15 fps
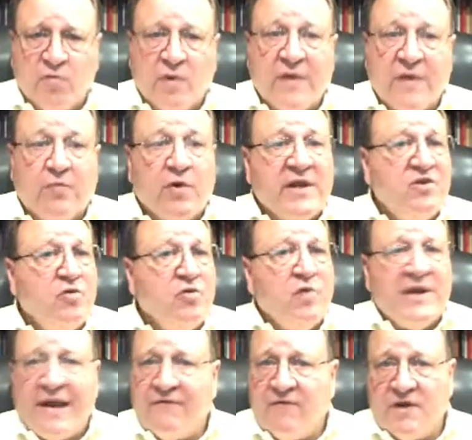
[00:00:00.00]
We renew
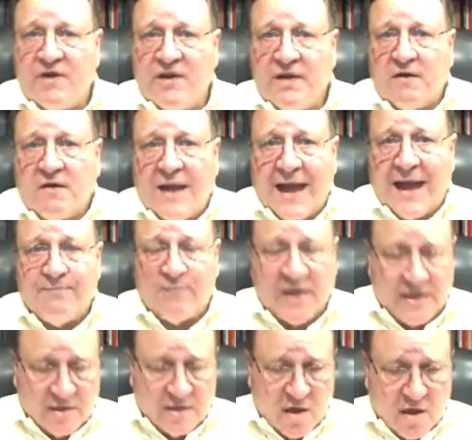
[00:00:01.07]
it every year at
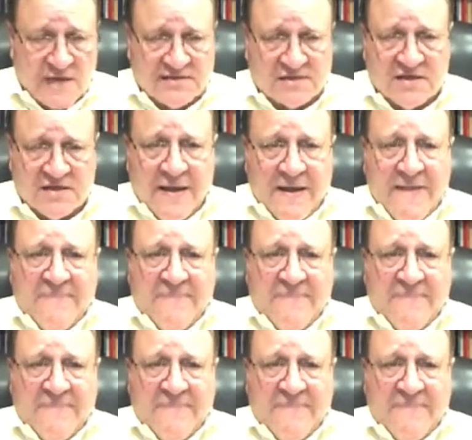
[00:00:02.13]
Pentecost.